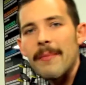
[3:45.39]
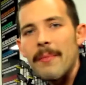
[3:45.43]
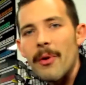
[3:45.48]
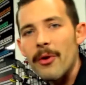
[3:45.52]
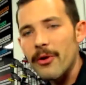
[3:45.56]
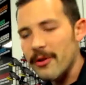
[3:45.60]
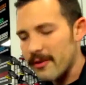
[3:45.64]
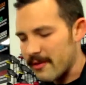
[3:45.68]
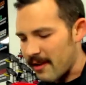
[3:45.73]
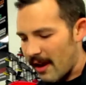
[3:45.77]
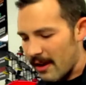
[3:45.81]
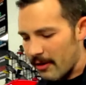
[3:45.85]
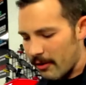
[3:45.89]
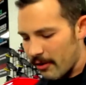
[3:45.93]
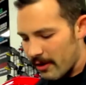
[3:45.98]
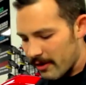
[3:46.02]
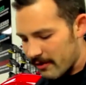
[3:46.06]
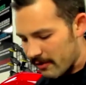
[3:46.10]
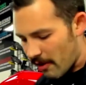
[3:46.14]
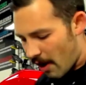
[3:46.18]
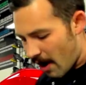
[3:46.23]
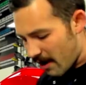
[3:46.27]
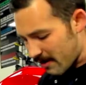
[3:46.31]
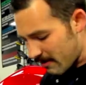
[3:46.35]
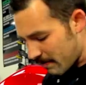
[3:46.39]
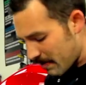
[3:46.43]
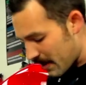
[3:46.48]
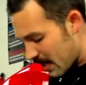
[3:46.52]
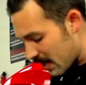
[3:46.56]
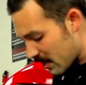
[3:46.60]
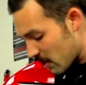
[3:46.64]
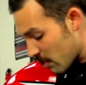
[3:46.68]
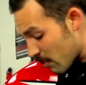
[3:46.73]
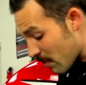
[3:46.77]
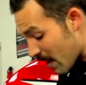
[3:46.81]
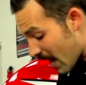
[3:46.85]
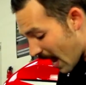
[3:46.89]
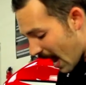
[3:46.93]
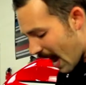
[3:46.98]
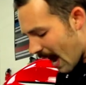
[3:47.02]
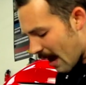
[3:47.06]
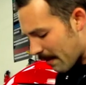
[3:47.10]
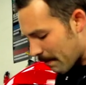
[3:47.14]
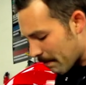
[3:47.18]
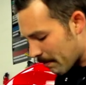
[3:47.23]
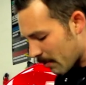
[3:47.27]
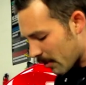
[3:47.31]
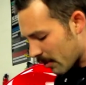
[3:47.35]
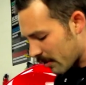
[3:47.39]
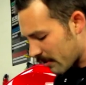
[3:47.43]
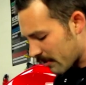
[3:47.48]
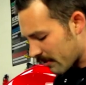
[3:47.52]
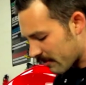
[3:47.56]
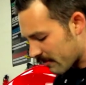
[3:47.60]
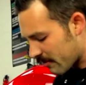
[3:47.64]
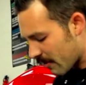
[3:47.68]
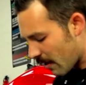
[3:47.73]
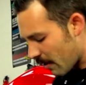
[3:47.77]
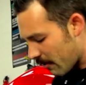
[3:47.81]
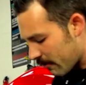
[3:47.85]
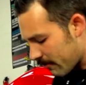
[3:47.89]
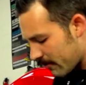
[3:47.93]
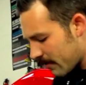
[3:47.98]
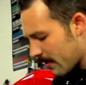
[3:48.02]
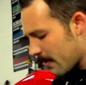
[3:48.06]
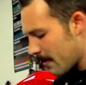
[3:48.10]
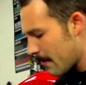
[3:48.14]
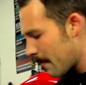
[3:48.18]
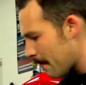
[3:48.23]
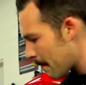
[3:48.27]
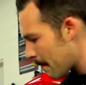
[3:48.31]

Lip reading: on a motorcycle exhaust, because you can burn yourself.